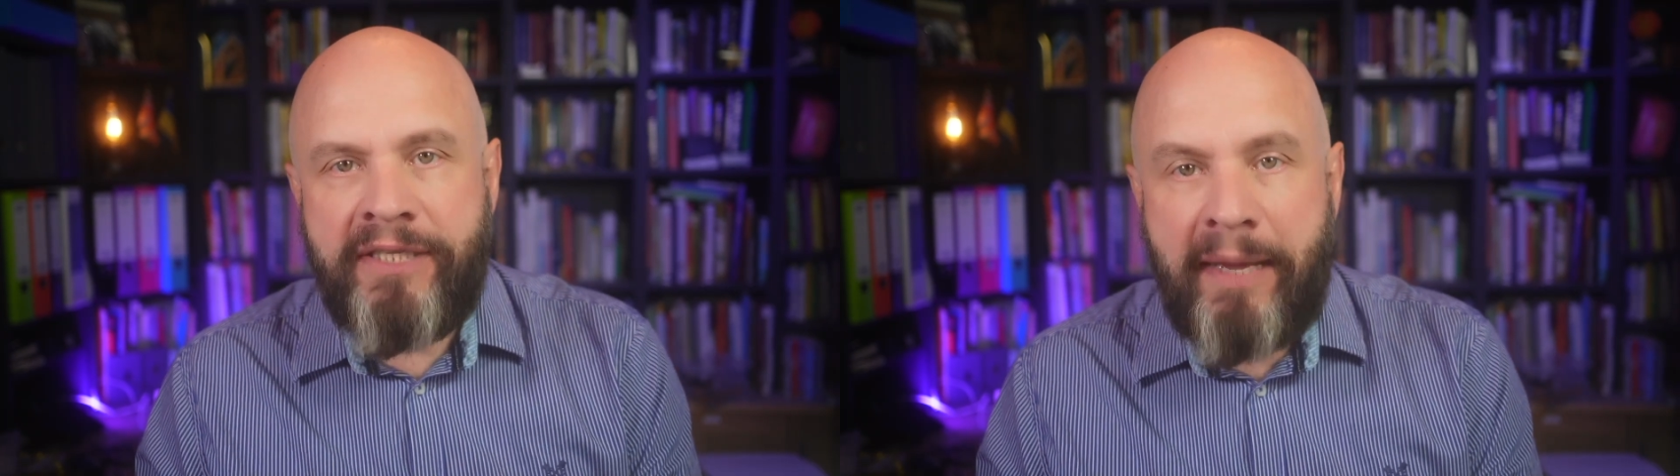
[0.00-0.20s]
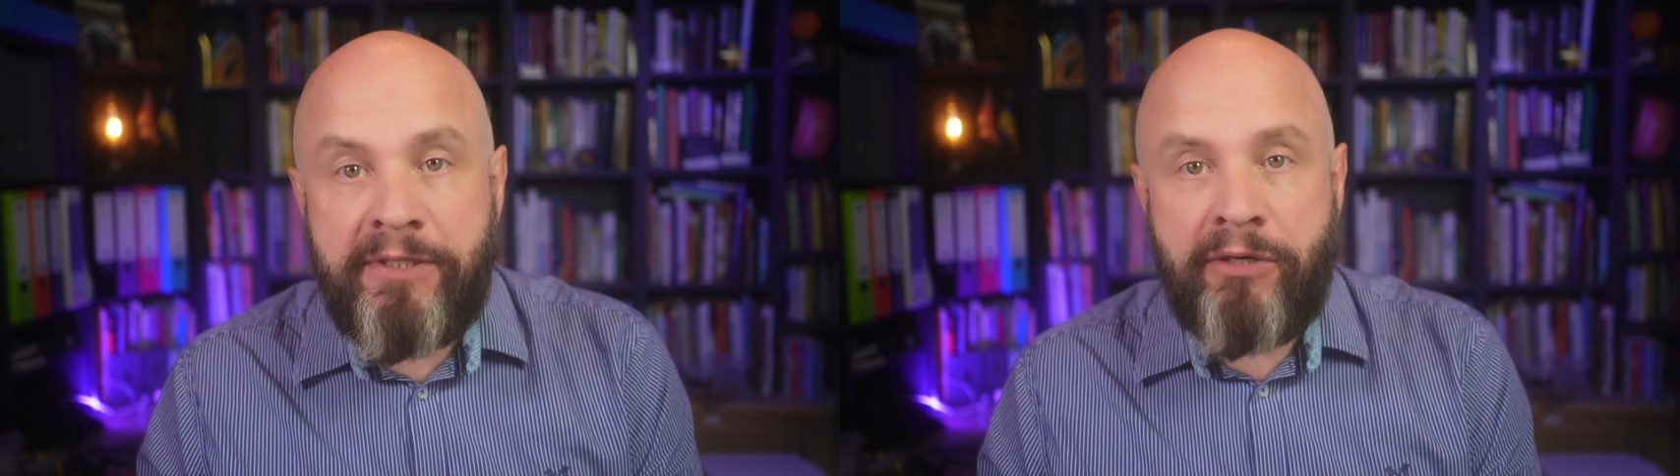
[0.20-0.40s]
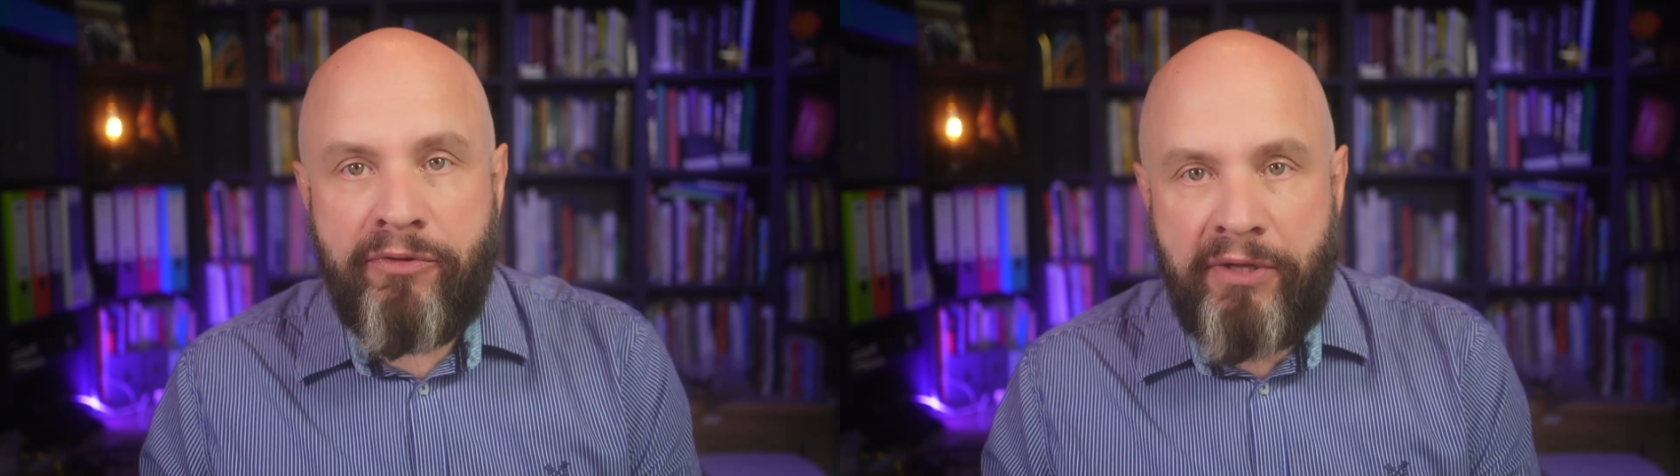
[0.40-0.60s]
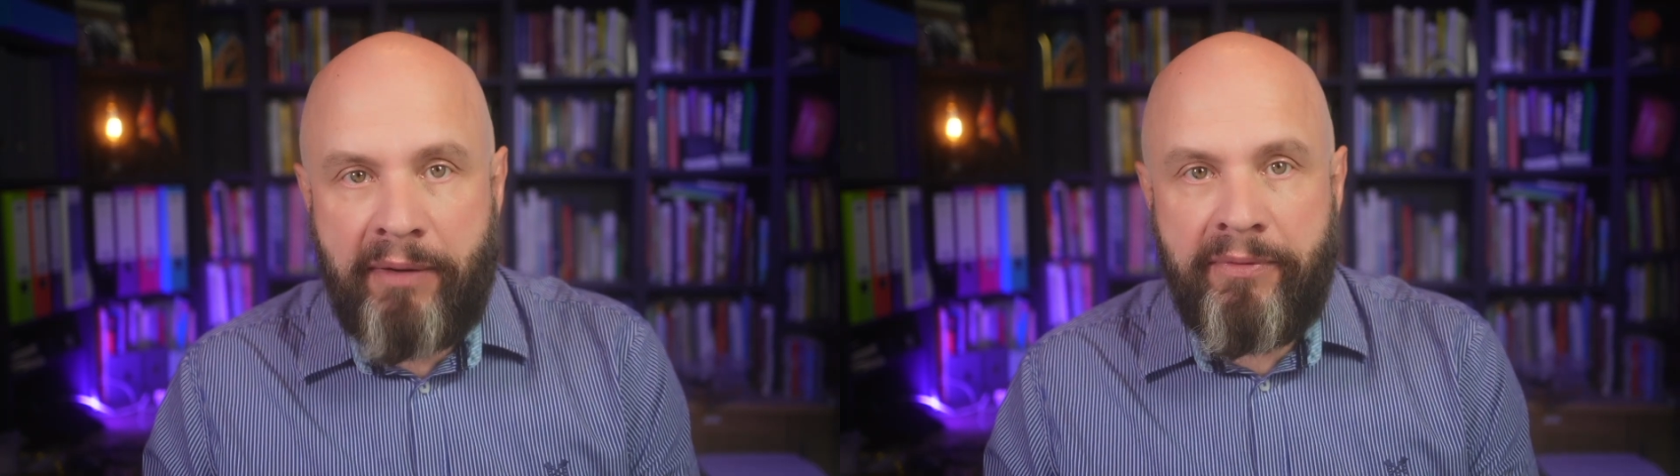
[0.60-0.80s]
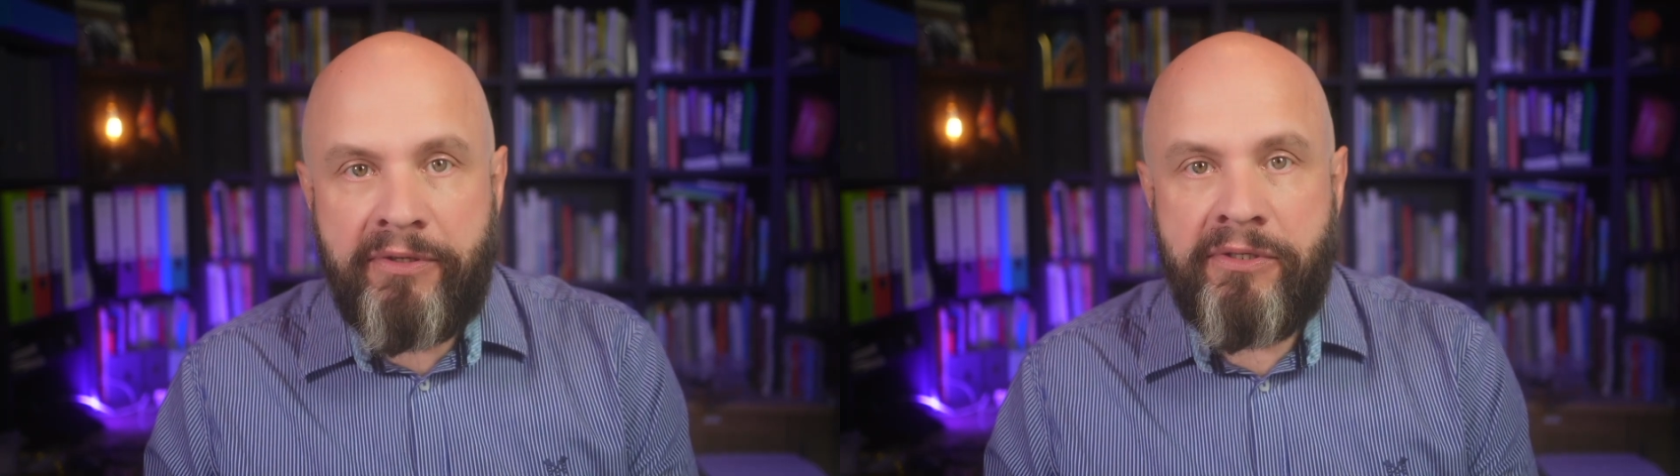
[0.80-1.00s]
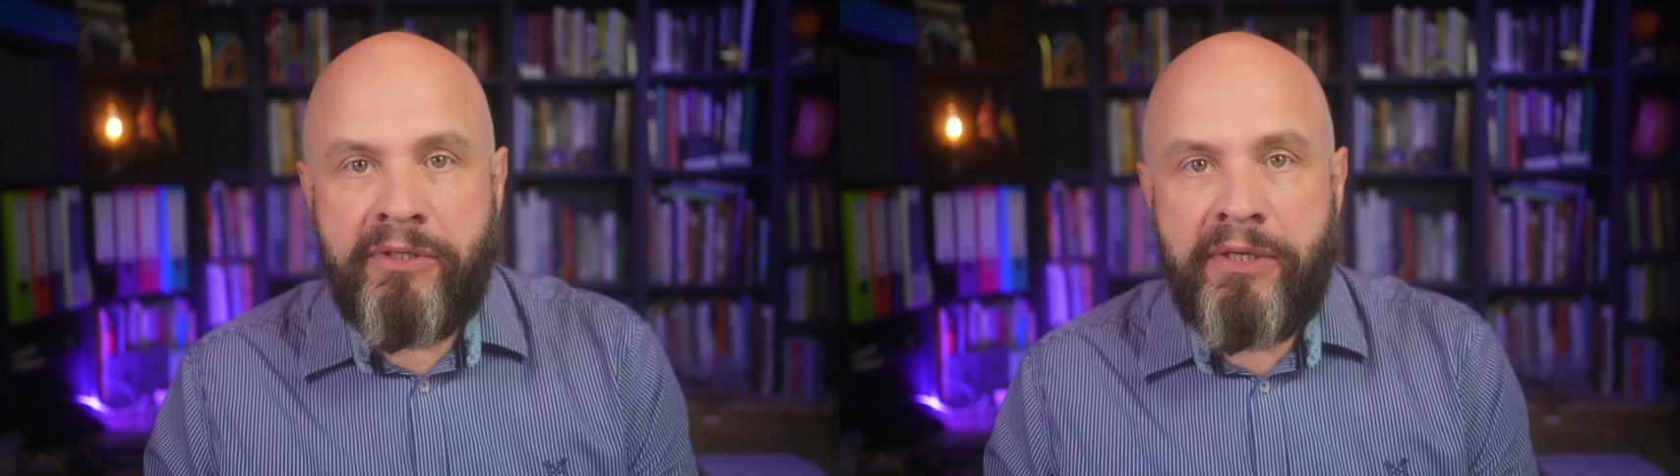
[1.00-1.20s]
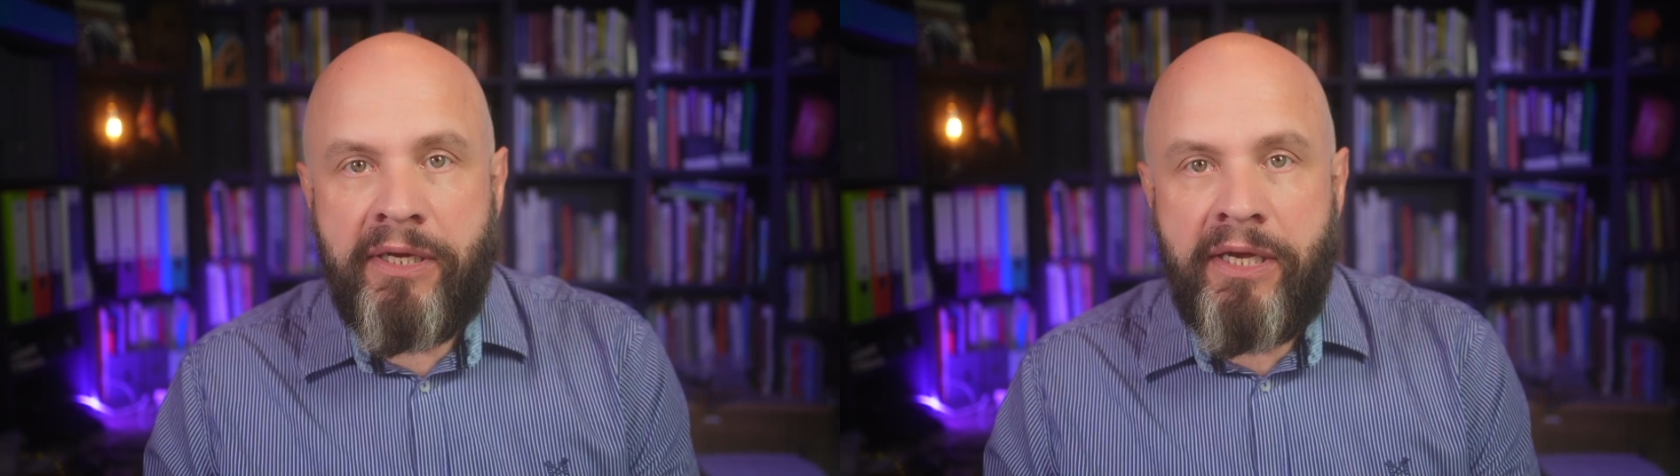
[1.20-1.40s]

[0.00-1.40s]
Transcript: in absolute numbers,